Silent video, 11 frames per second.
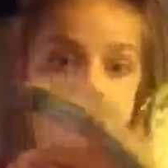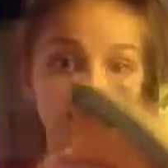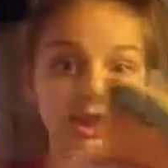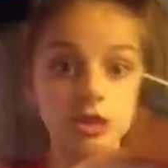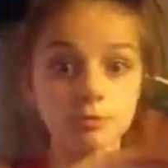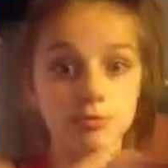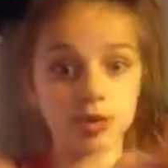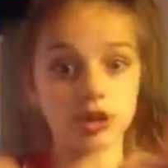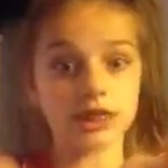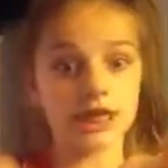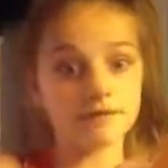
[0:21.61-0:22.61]
single
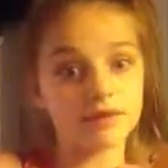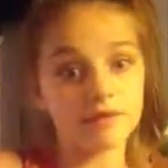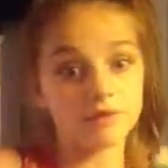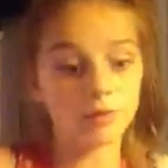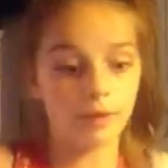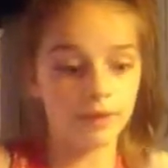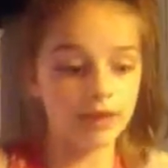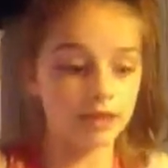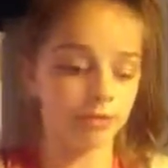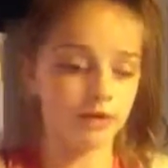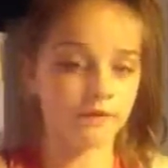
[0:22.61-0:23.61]
book. And I've never read
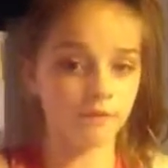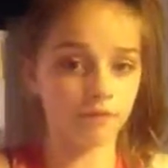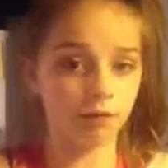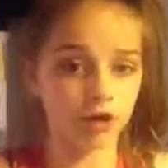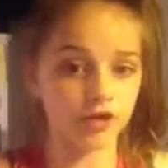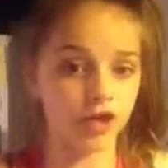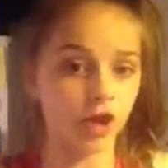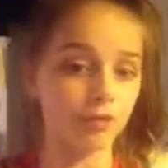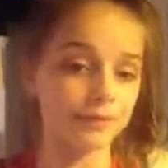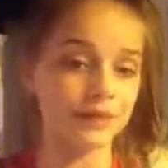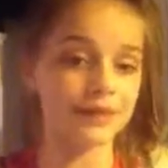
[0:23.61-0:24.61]
this book before, so
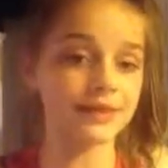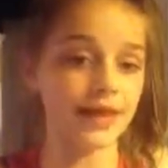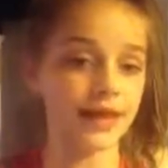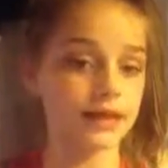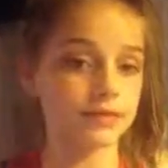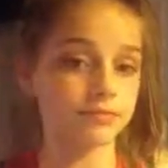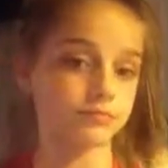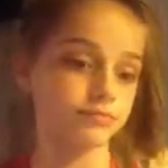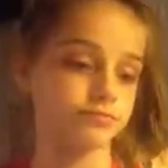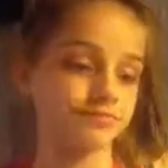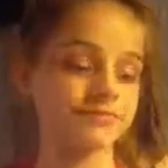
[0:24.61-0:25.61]
I'm excited.
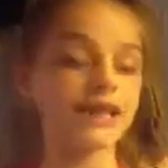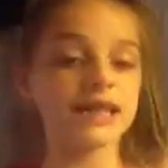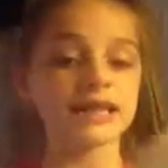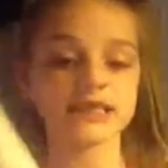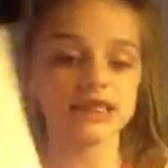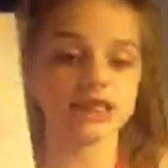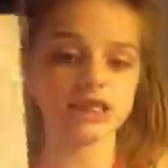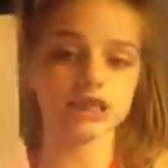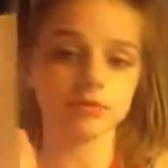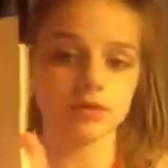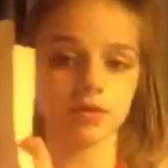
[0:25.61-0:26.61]
This is just
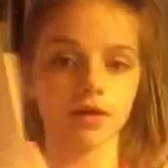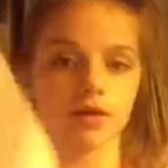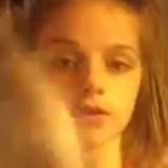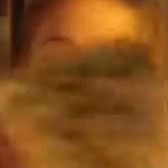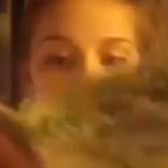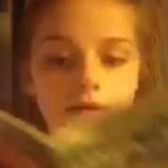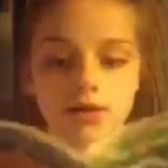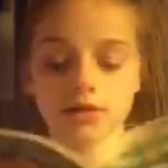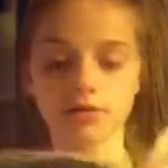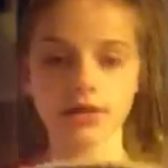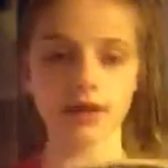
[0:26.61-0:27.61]
a prologue. I'm not going
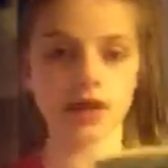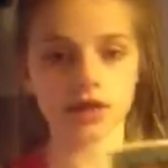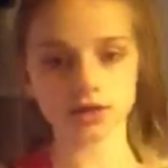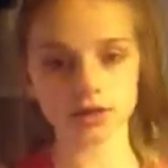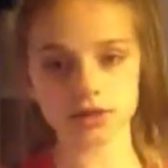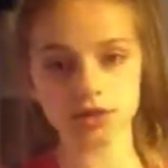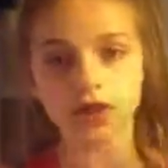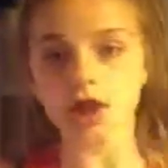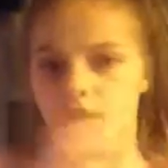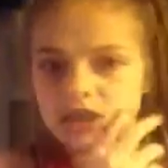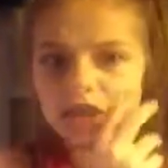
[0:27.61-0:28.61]
to read that because it's
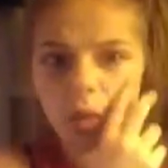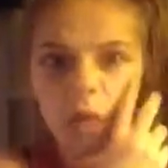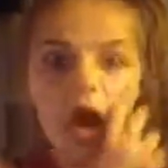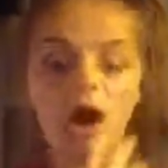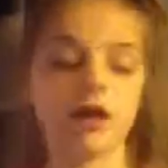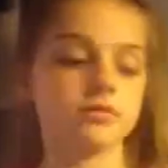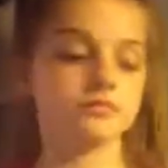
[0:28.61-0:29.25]
so long.